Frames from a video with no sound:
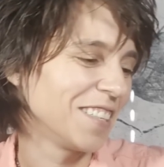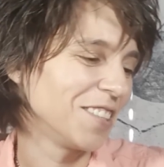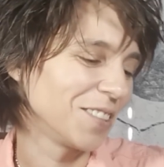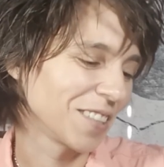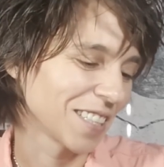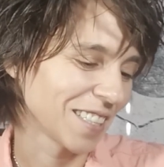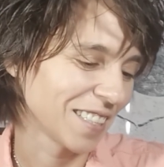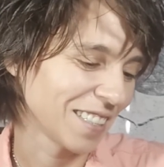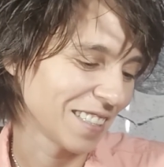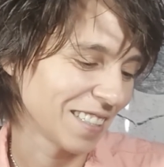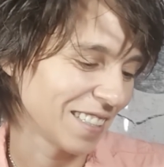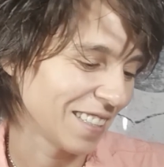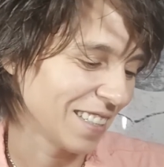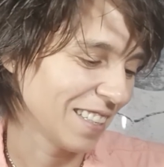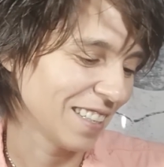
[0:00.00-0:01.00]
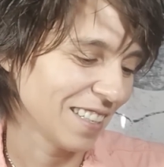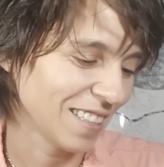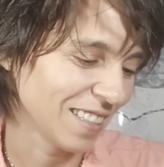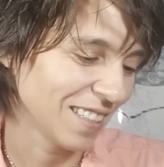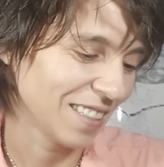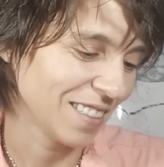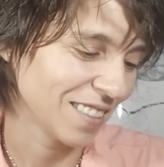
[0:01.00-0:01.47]
okay,
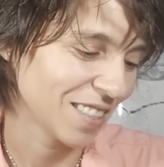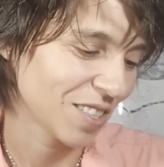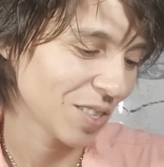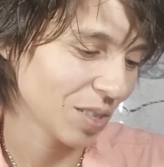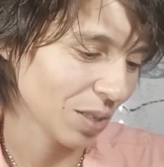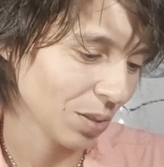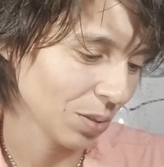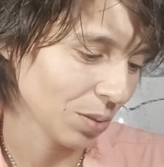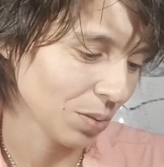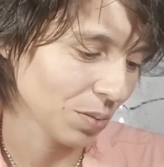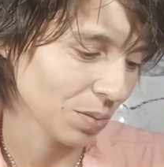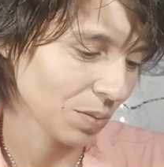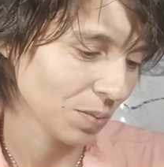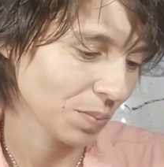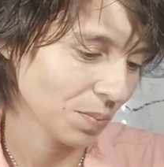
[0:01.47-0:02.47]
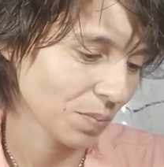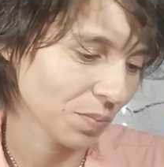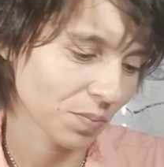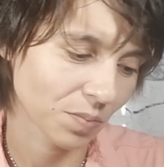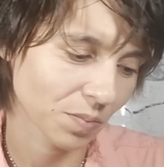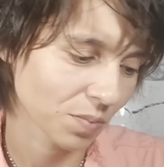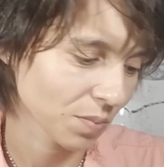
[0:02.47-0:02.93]
uh, so
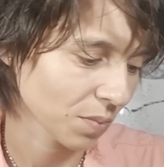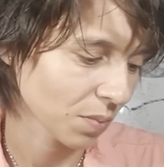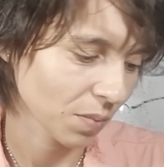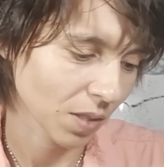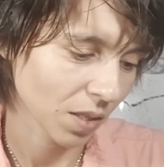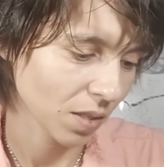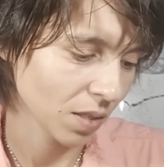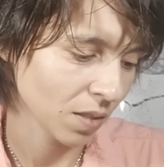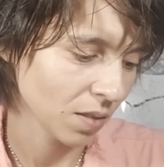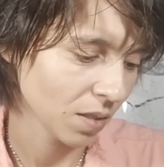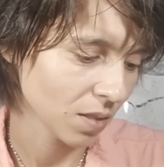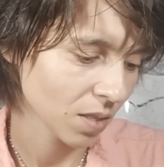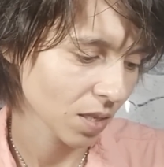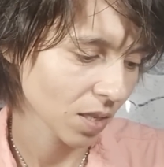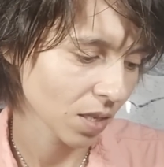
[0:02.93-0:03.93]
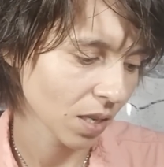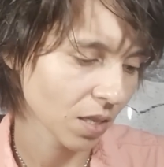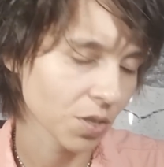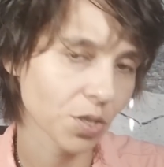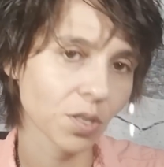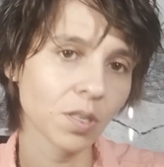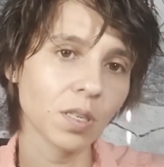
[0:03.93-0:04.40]
in this
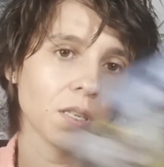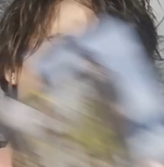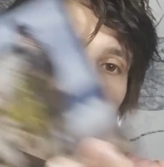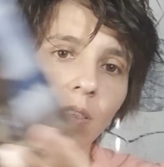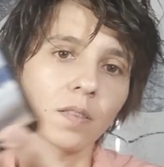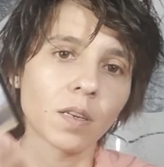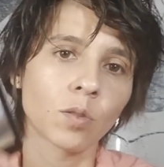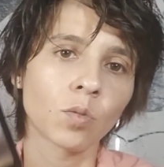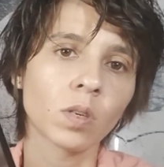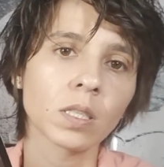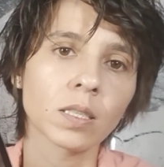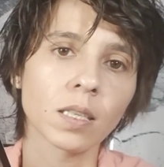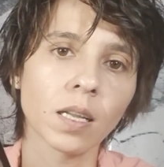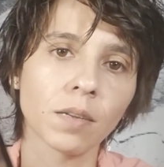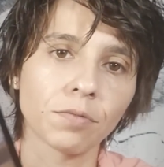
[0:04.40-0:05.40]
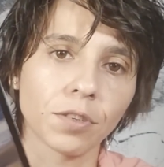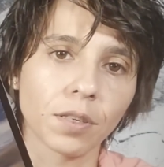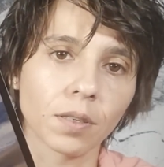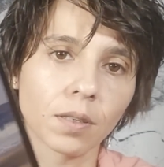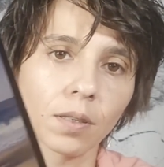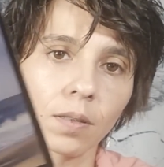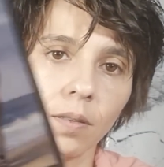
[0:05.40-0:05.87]
connection here, there was love
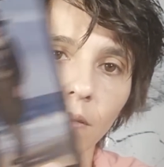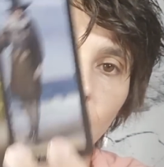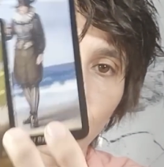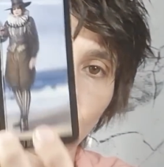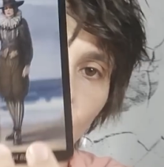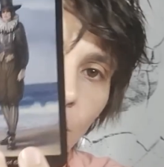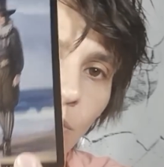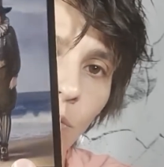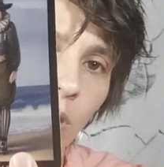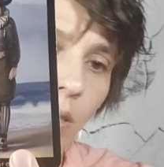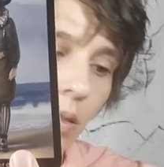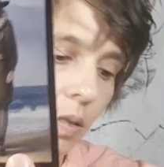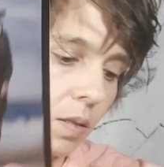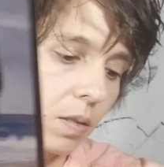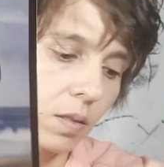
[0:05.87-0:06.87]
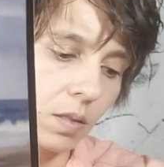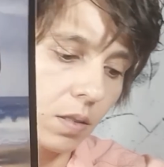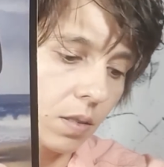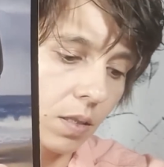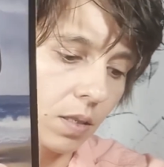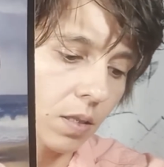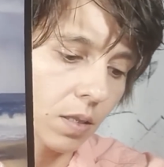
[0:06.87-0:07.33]
here. So there was,
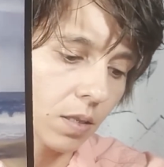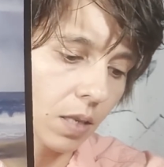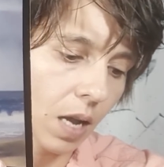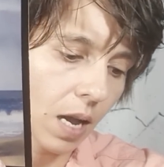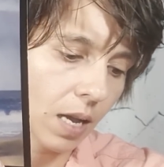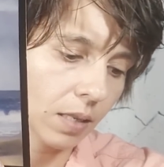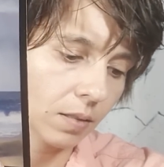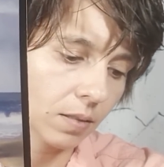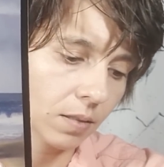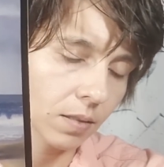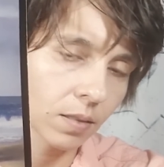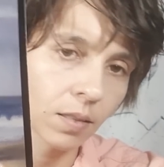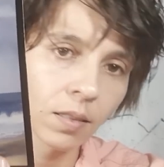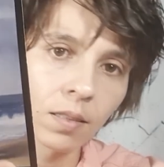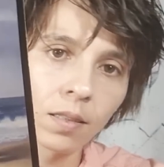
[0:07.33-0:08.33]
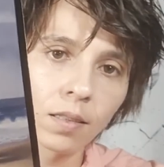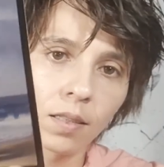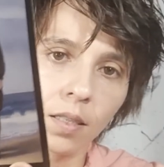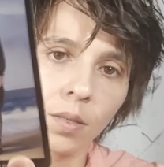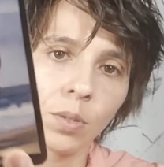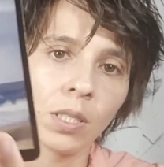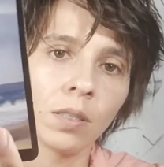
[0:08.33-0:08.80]
it's not,
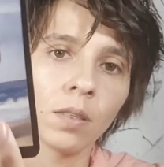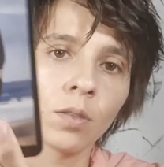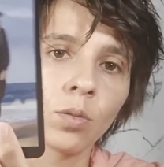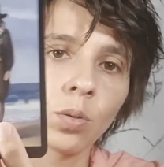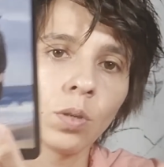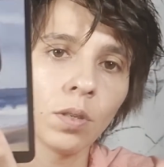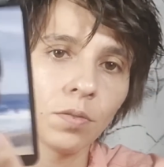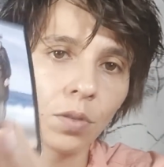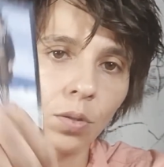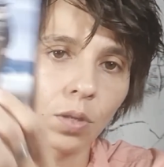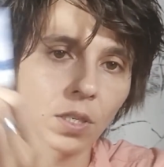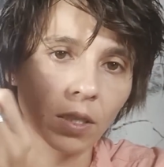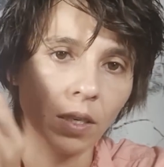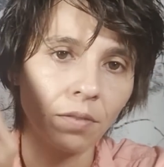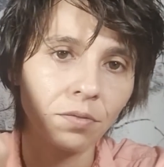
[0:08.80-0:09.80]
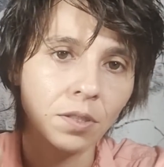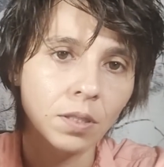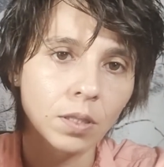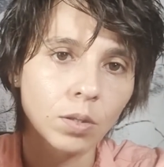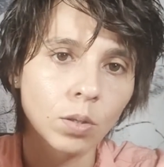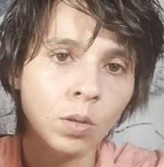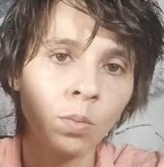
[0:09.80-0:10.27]
I mean, the two of you are
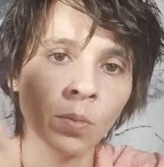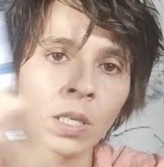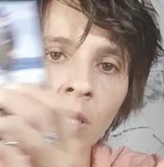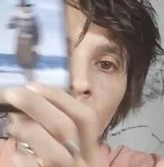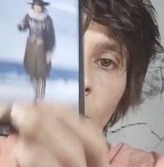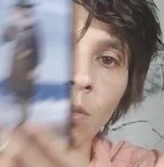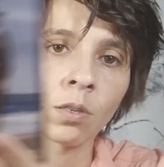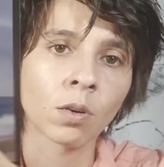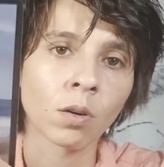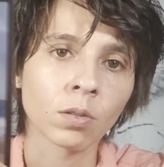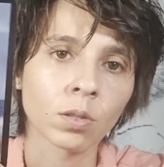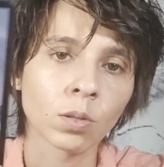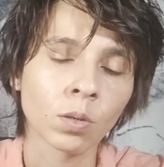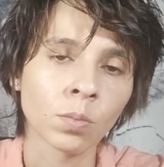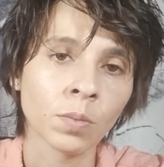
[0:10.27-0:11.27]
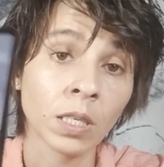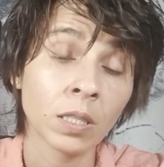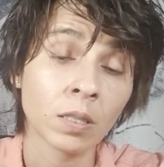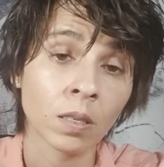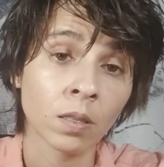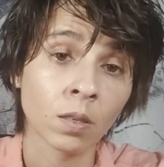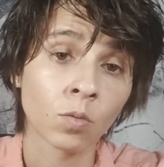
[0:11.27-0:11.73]
definitely soulmates, strong
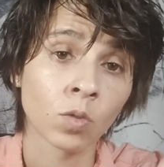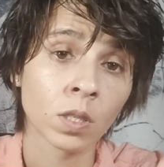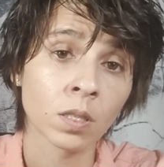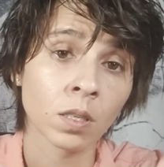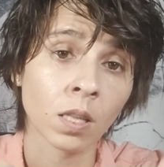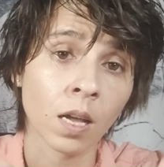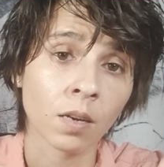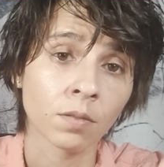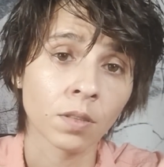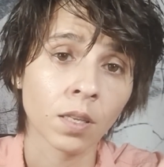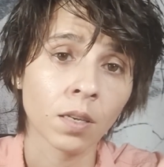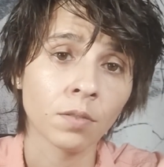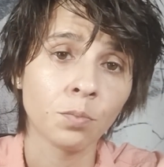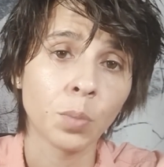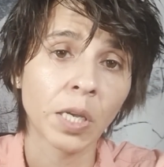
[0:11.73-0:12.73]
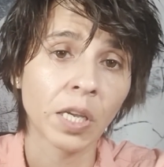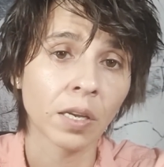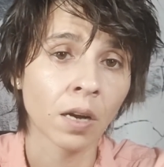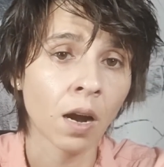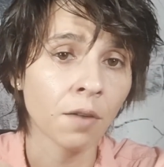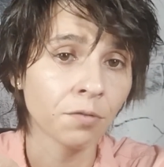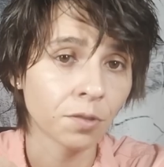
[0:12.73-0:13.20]
soulmates, and there was a lot of love being
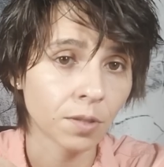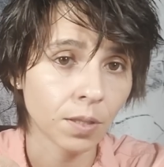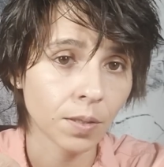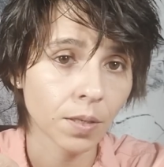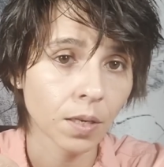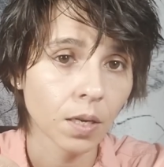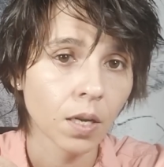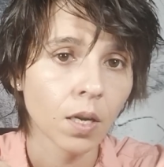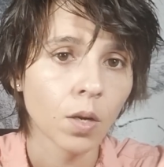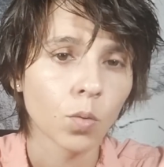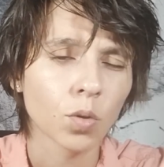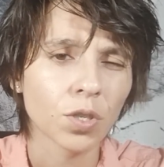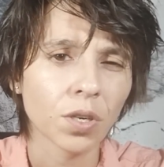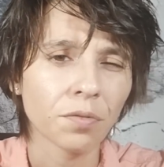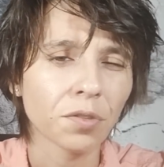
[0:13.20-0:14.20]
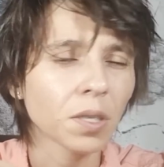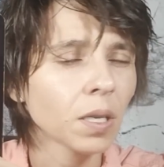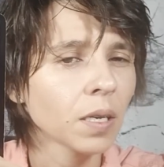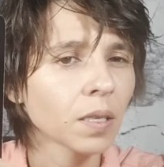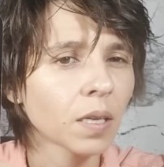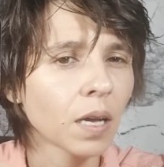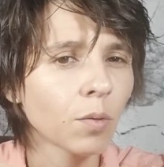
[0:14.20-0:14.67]
offered, which I feel
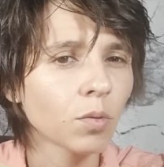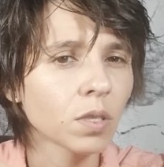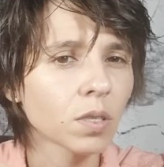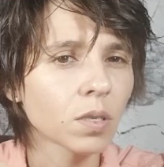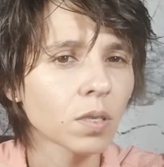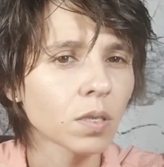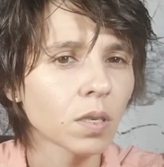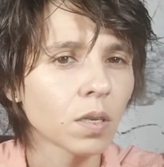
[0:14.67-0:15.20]
like that was,